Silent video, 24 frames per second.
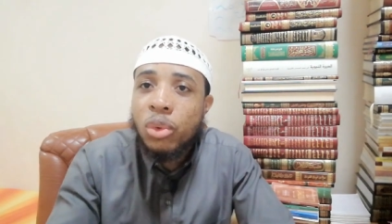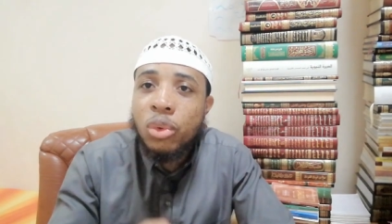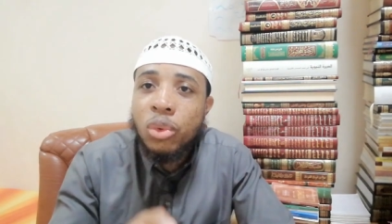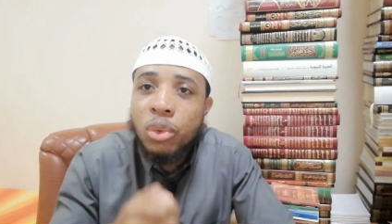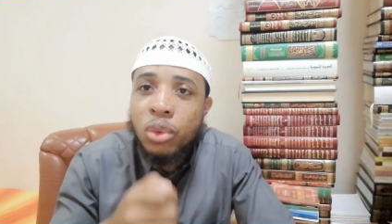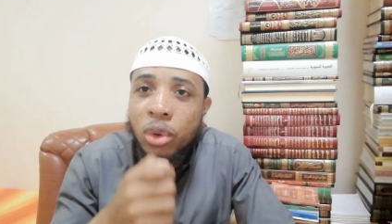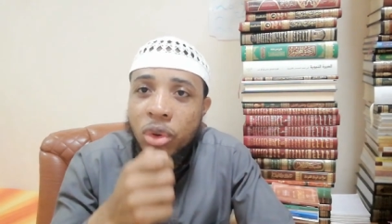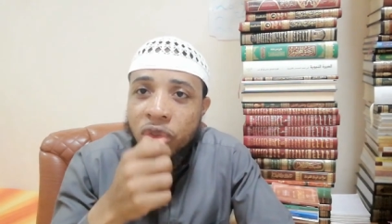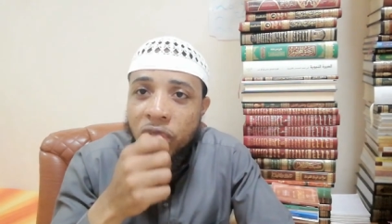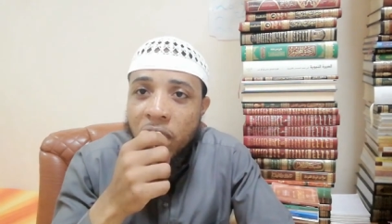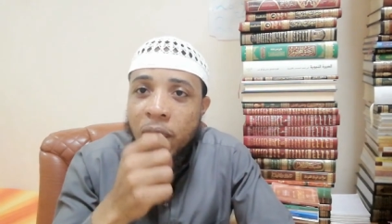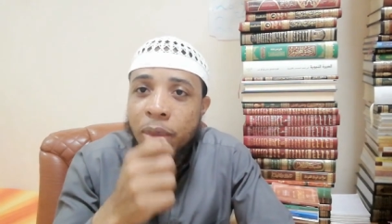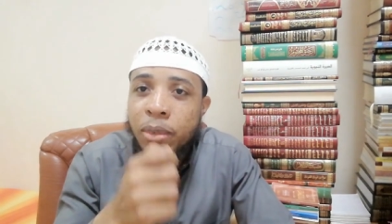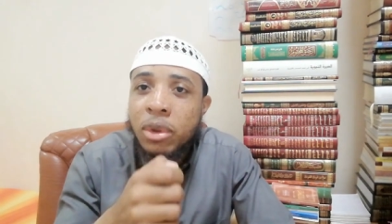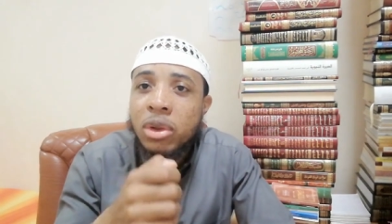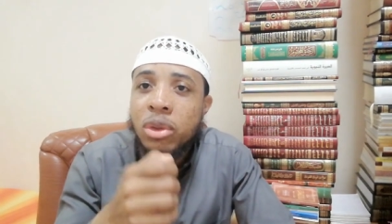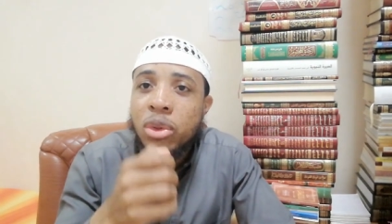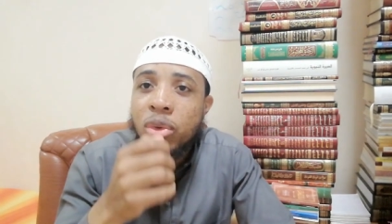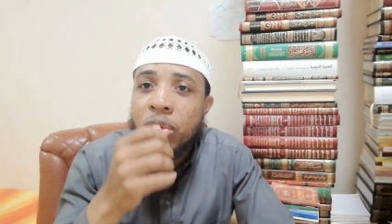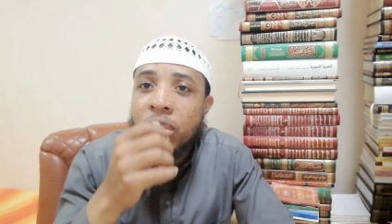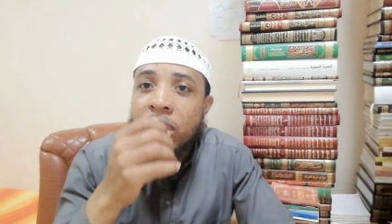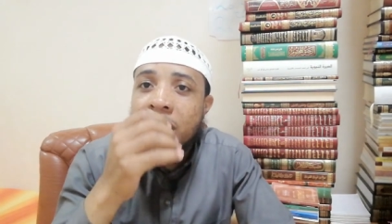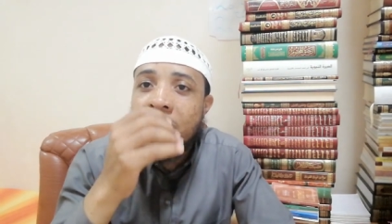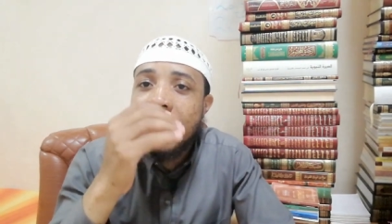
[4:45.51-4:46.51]
only God
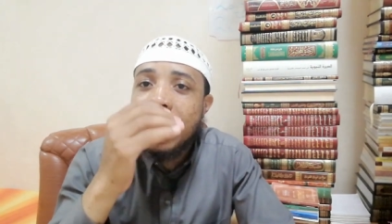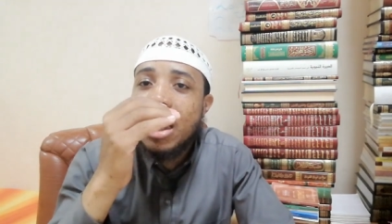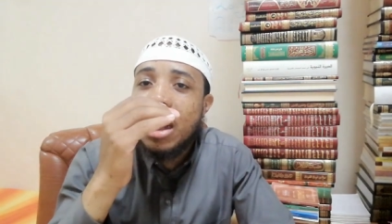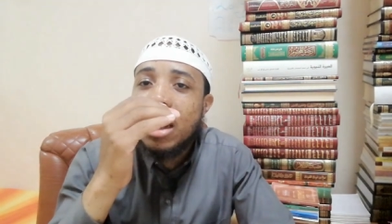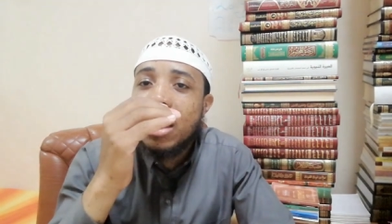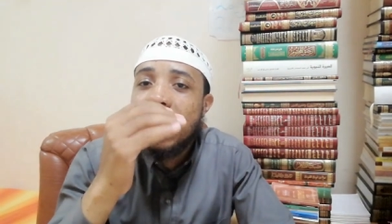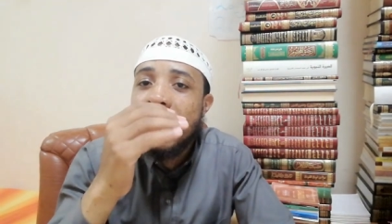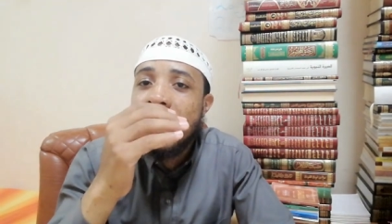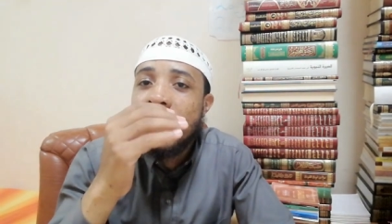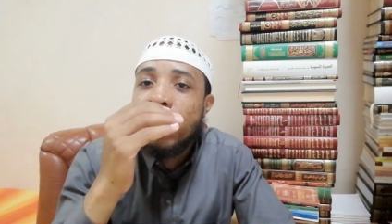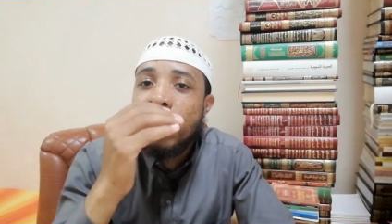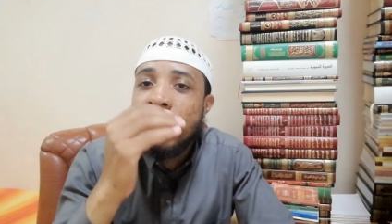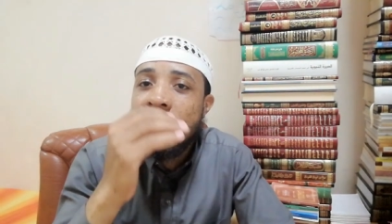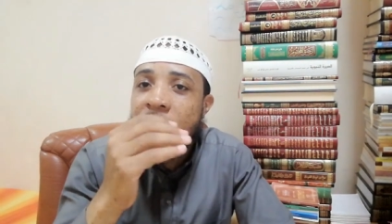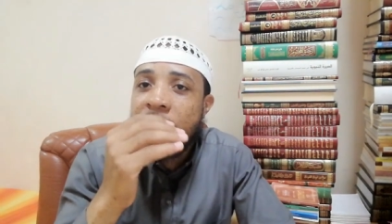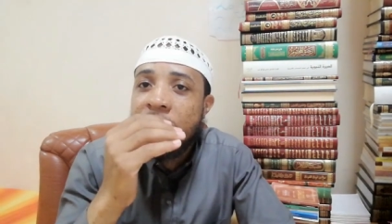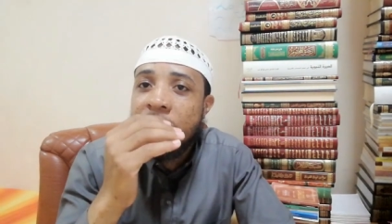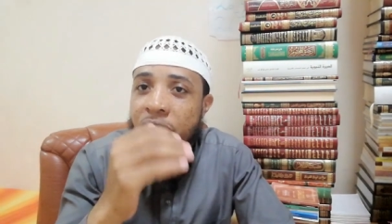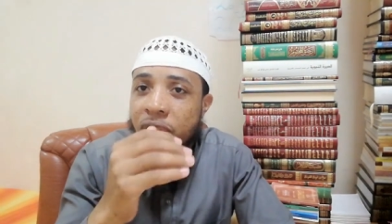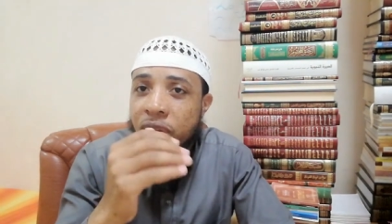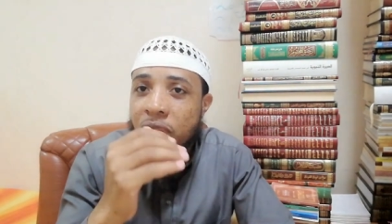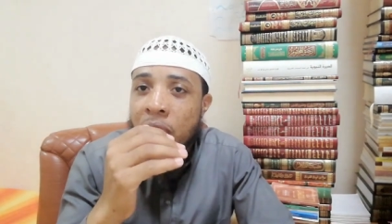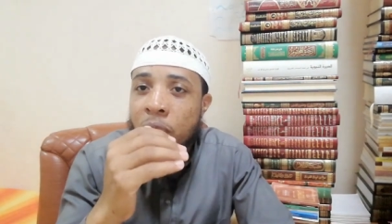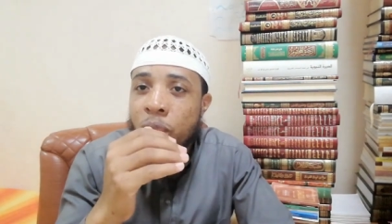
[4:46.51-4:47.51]
who was able to
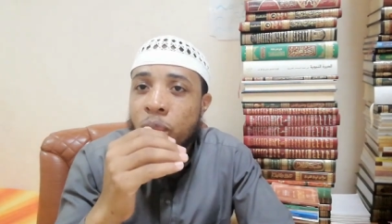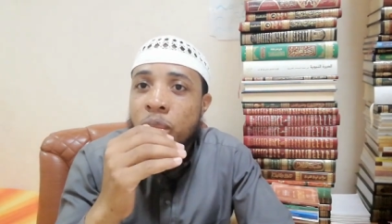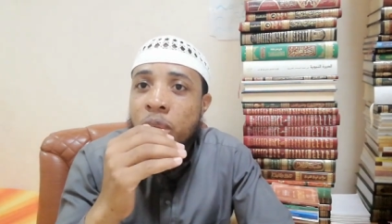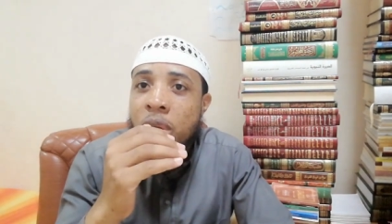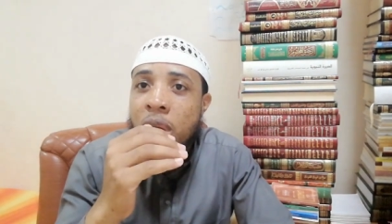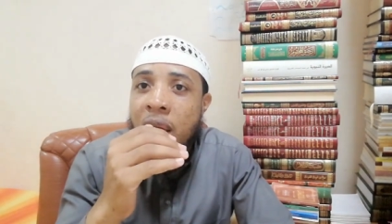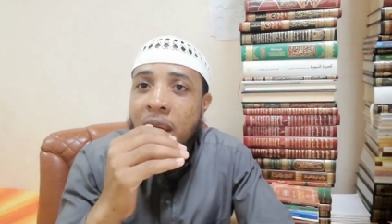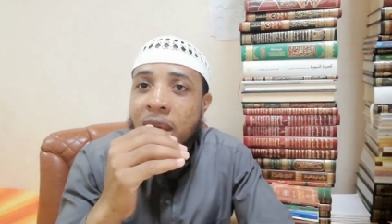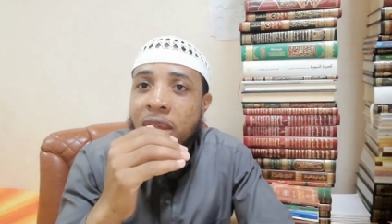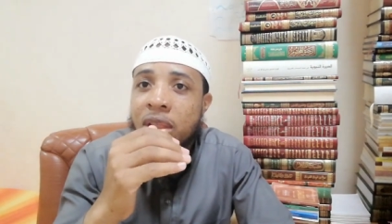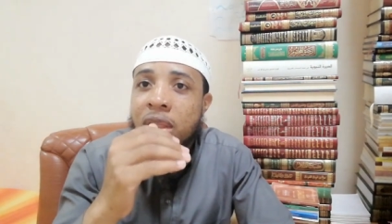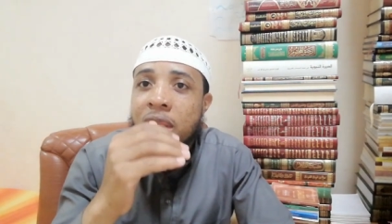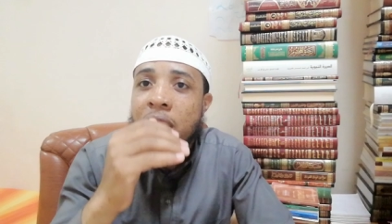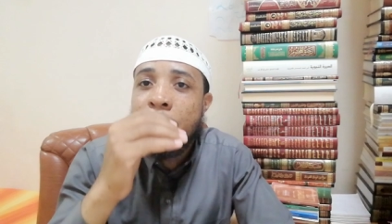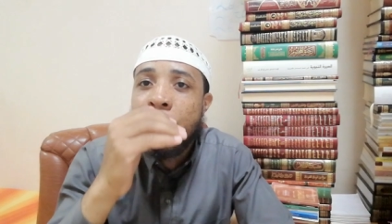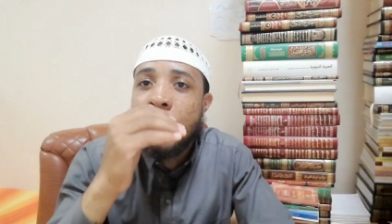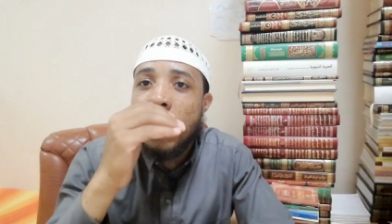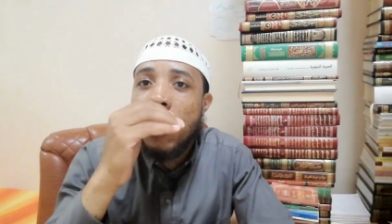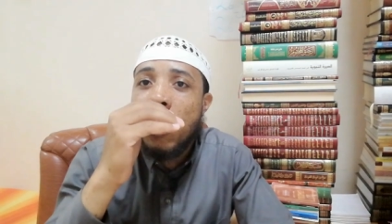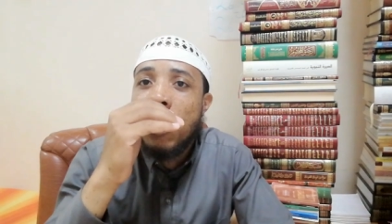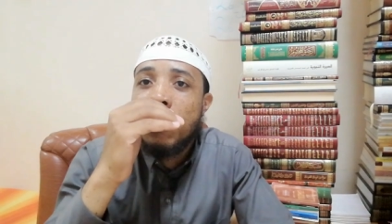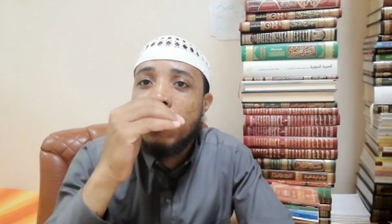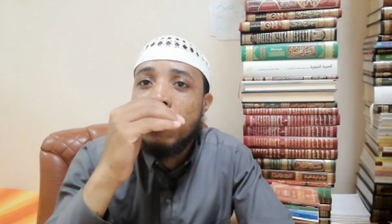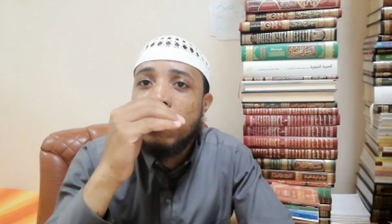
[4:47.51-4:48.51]
create the universe and
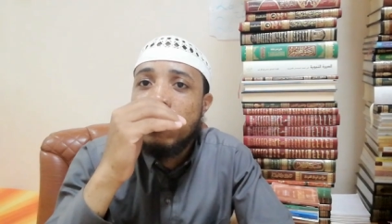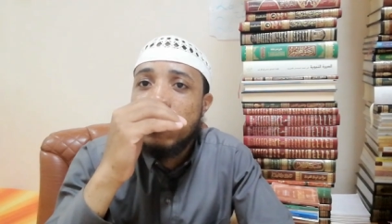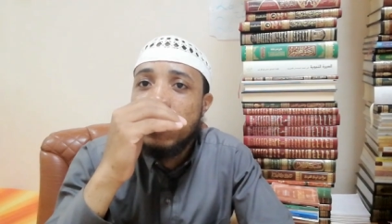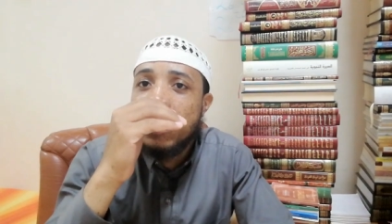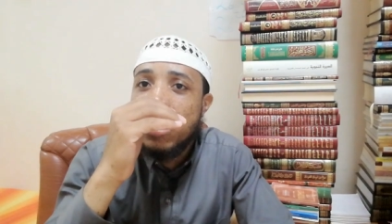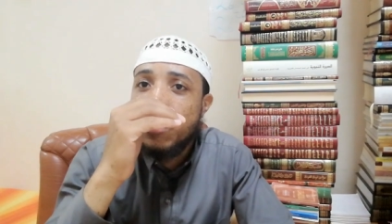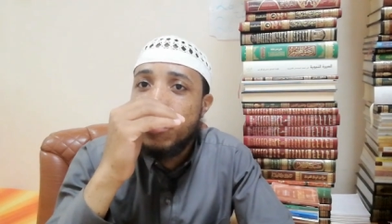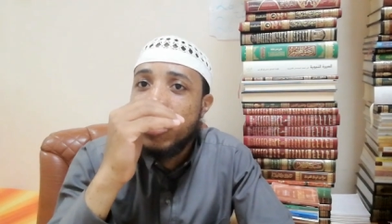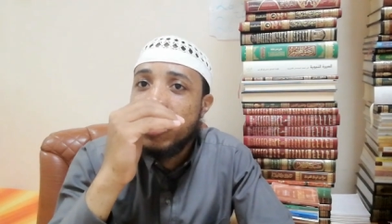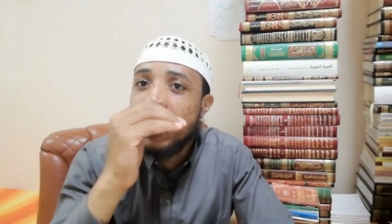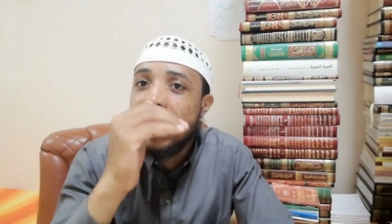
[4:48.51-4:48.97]
who has the